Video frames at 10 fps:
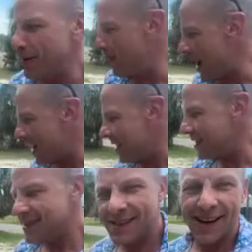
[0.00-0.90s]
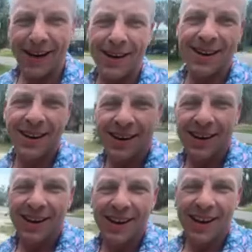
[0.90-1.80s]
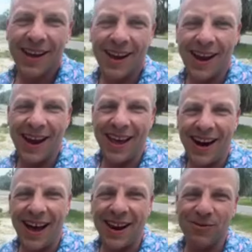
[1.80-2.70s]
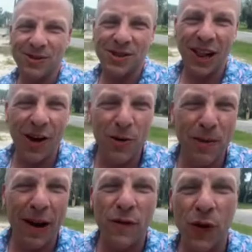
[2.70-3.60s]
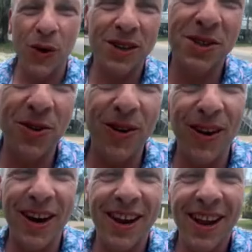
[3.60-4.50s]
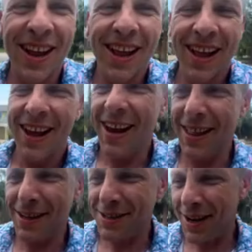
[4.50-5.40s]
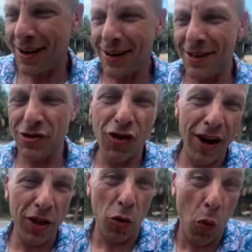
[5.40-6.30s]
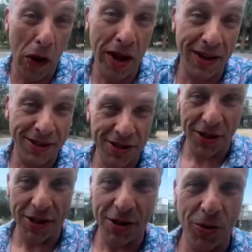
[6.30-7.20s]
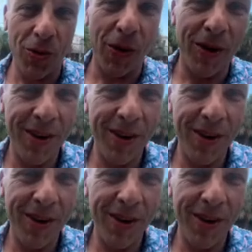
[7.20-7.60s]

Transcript: the back of this thing, and I was loading my Forester on it, and the tongue of the trailer went into the door